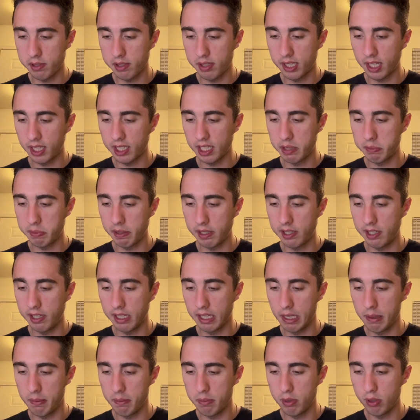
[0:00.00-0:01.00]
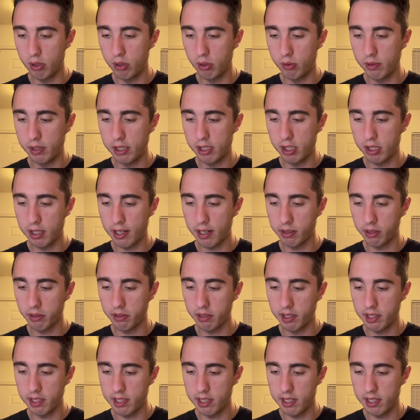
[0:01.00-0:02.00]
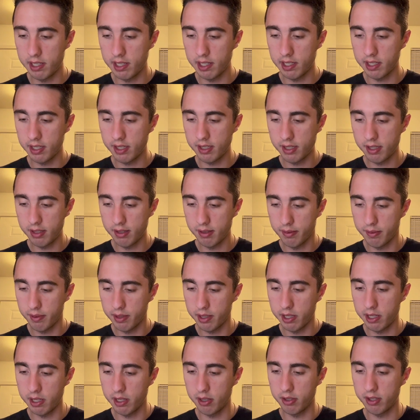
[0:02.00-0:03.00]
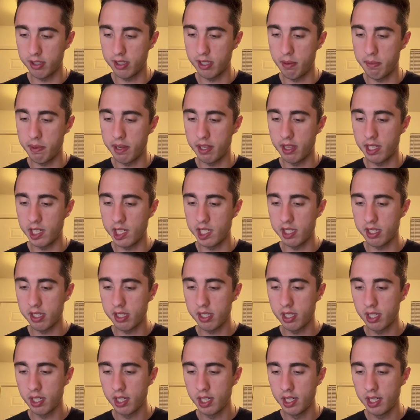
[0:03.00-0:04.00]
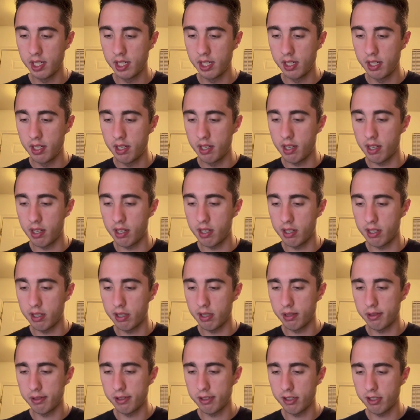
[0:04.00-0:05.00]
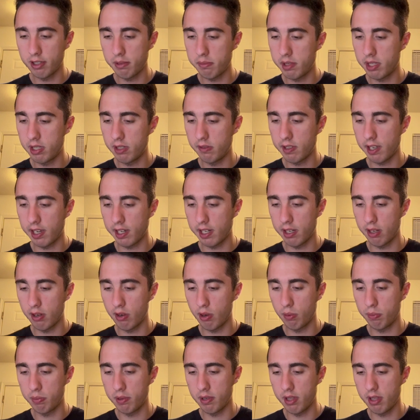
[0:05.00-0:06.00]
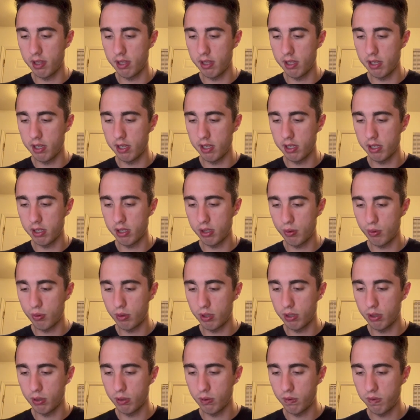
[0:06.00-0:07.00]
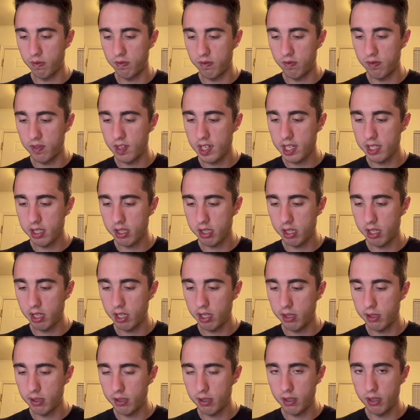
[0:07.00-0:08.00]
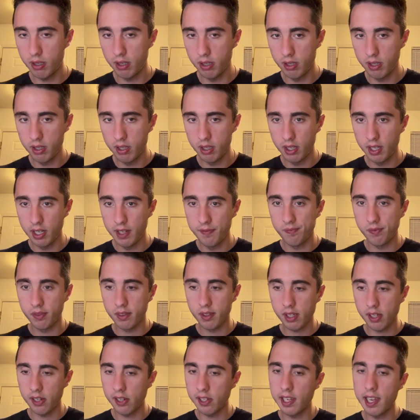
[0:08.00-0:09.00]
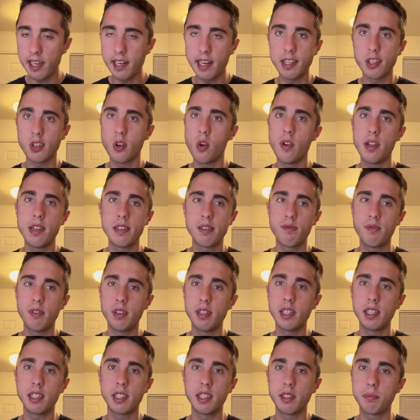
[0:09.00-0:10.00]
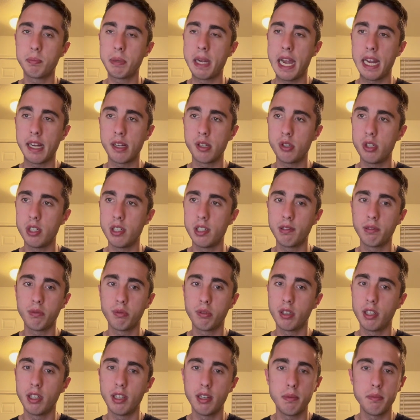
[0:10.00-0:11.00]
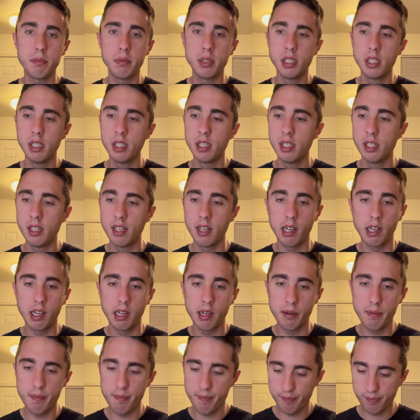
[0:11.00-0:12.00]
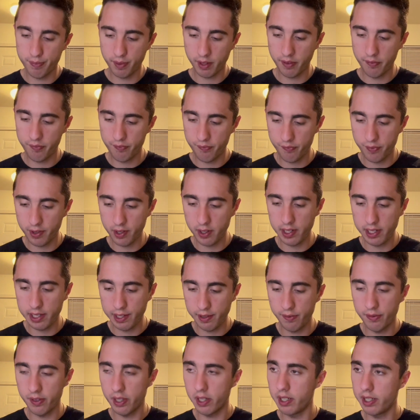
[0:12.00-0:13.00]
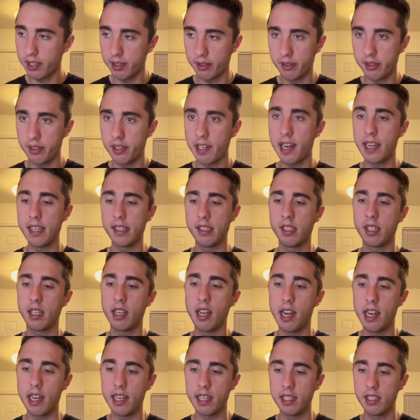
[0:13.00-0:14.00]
not expecting him to reach out and send me these. So let me see if I can open this real fast here. Again, as always, very good packaging for him. Very, very nice guy.